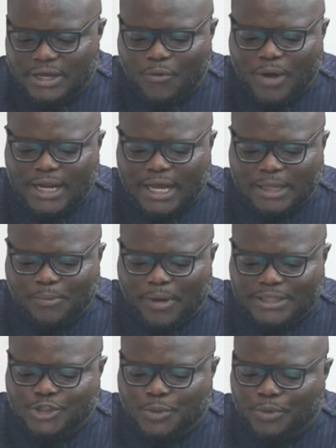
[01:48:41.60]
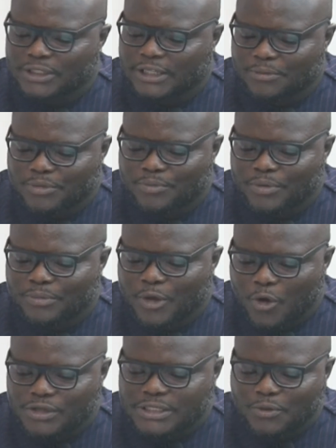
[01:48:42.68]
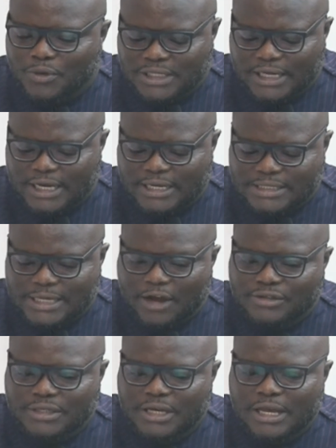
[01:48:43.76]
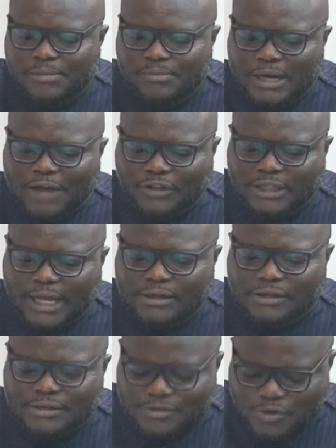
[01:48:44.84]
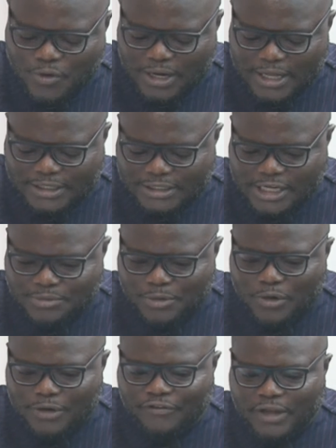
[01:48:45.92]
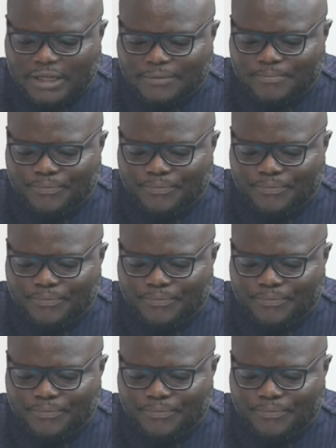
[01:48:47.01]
when other parties supported MPP because they wanted NDC out. But after that, no election has been won fairly.